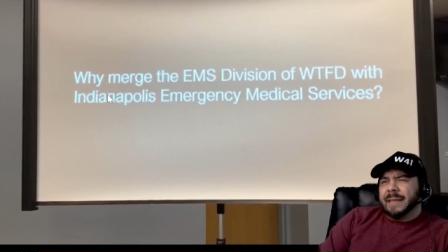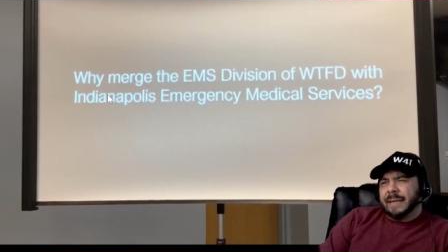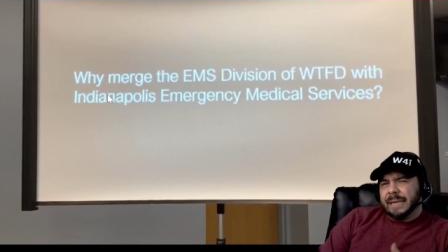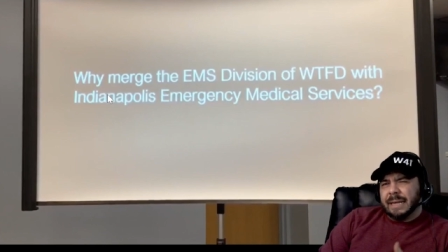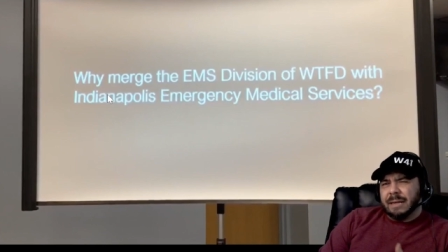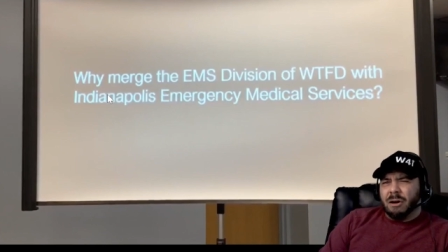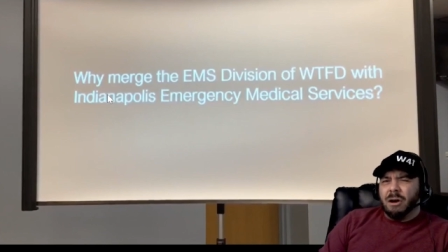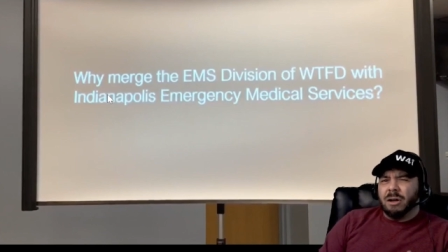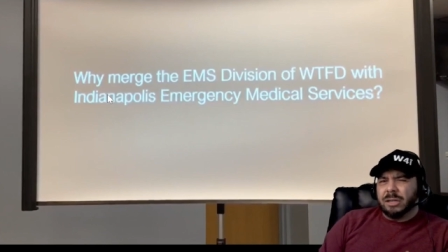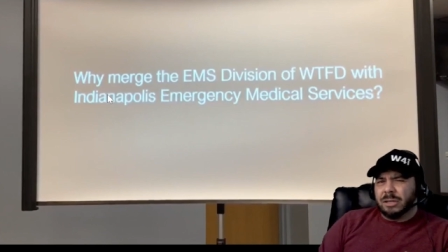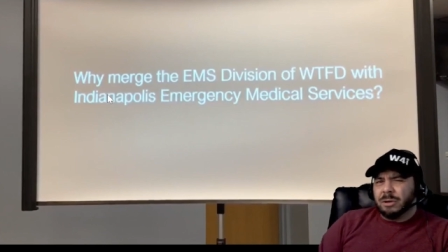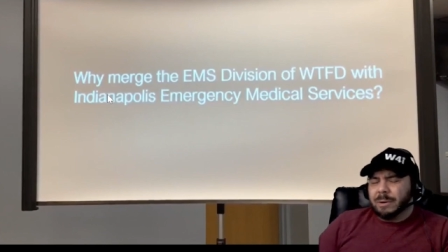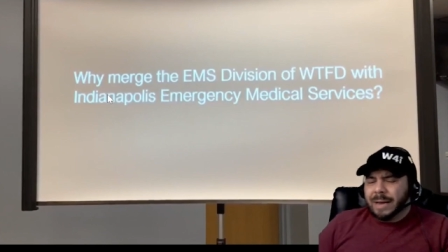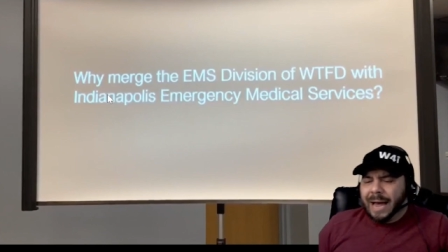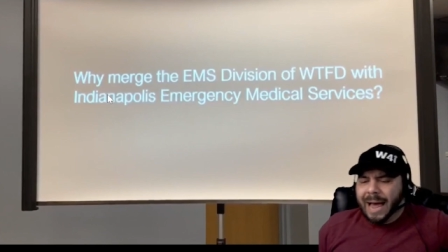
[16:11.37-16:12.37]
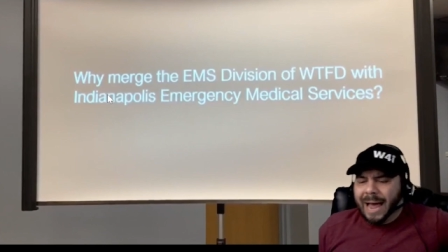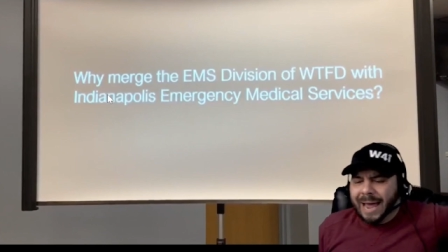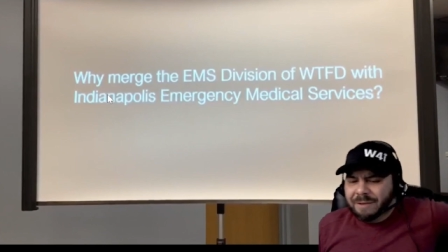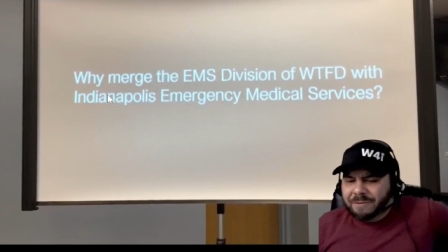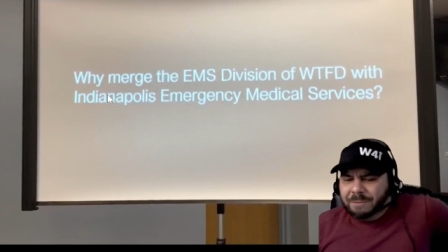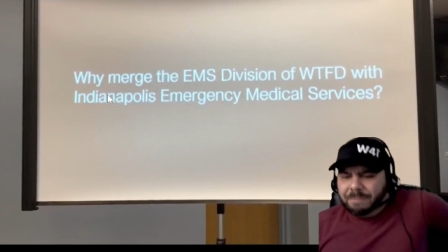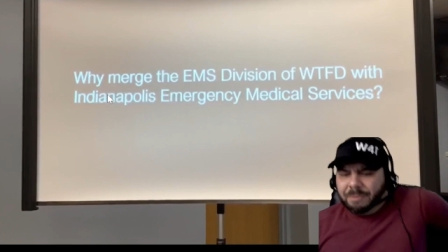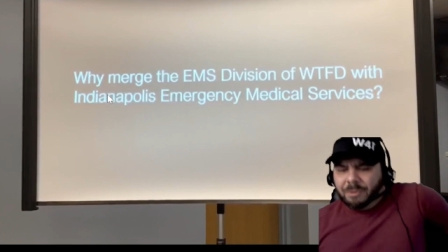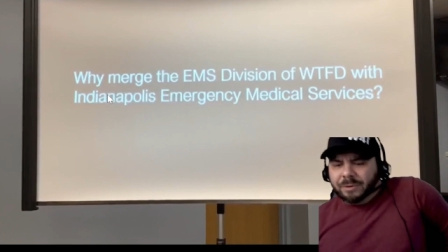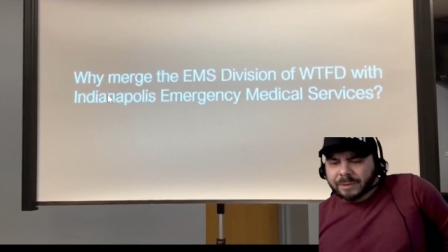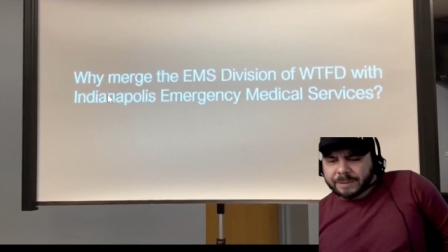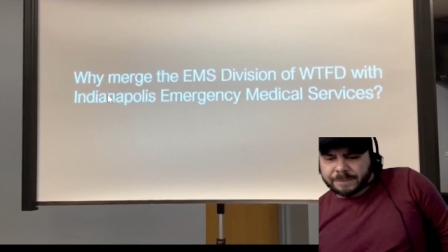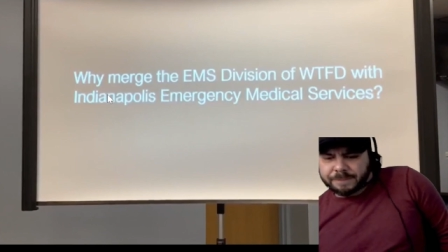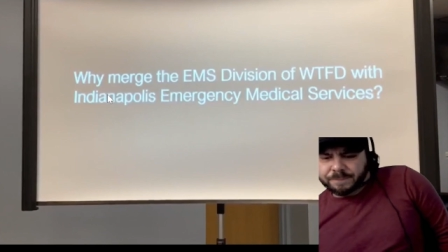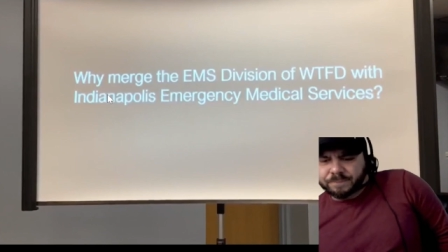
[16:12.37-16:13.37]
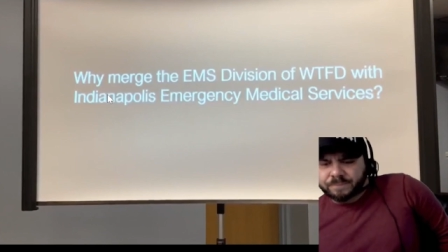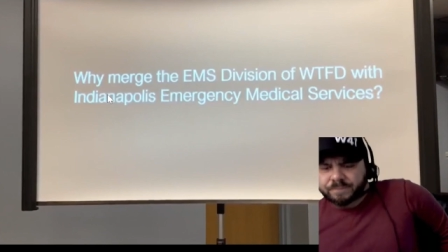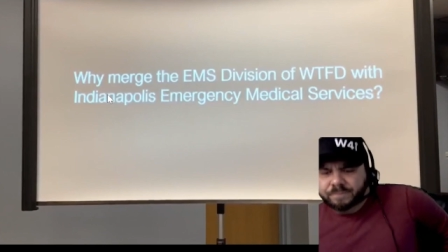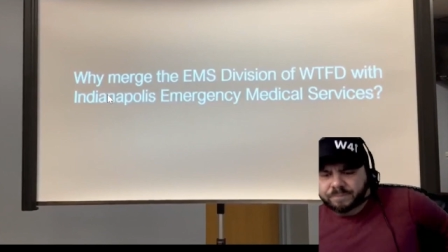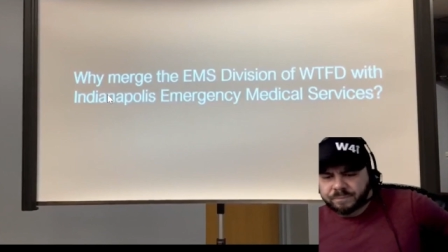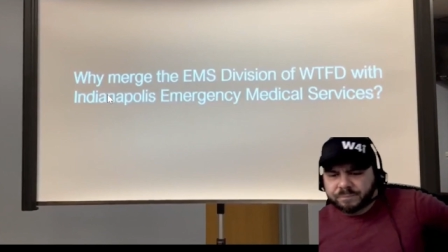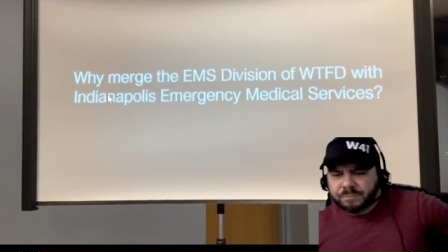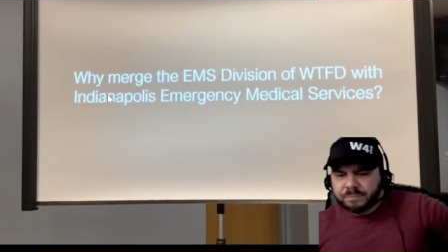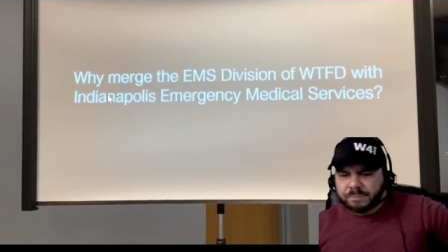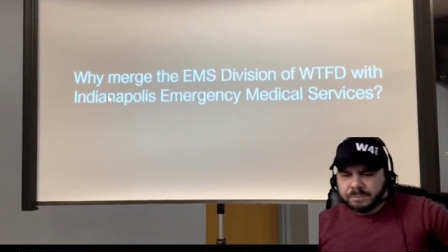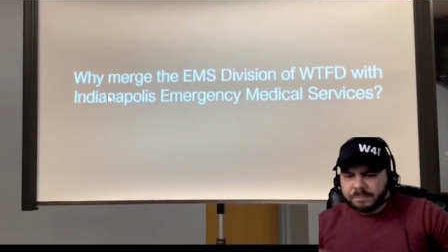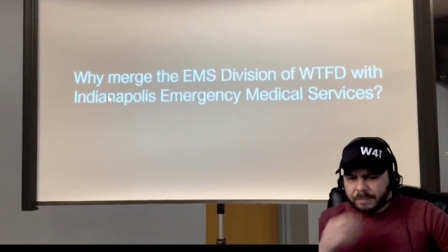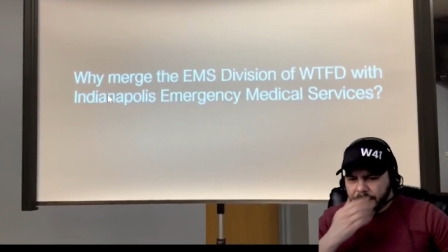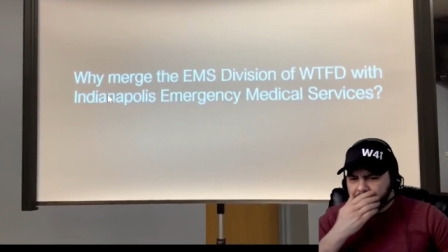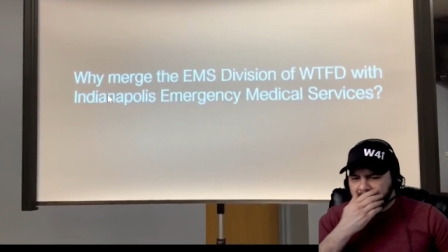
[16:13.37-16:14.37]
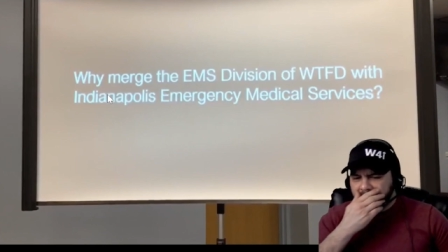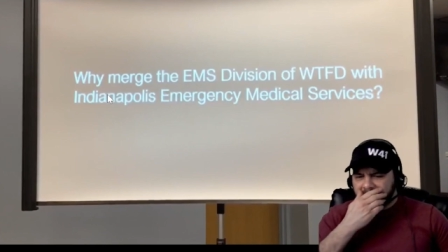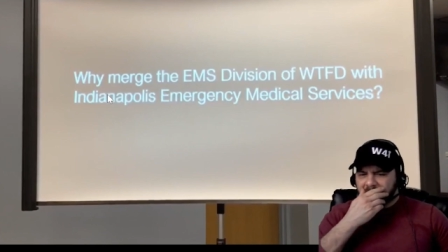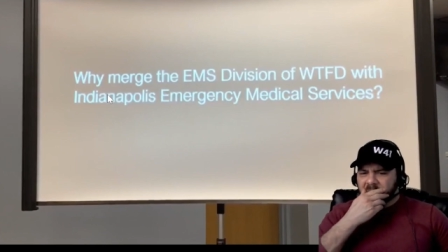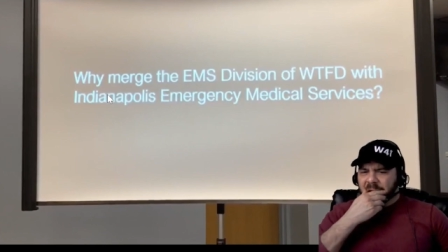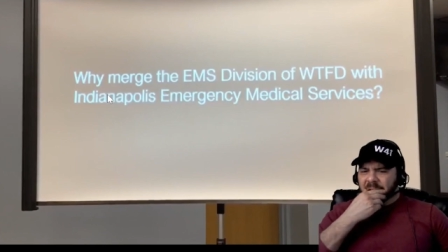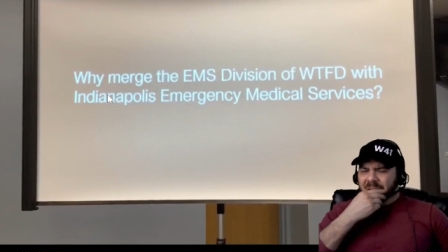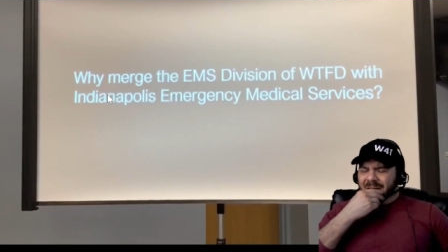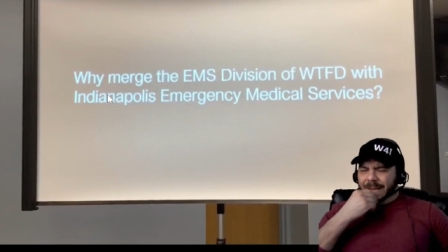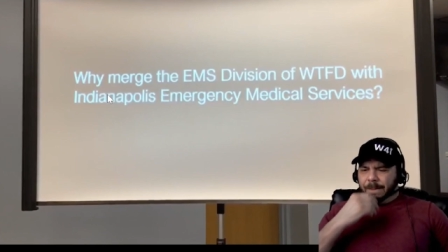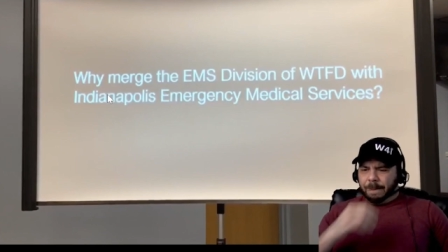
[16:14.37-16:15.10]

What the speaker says: This is also kind of important because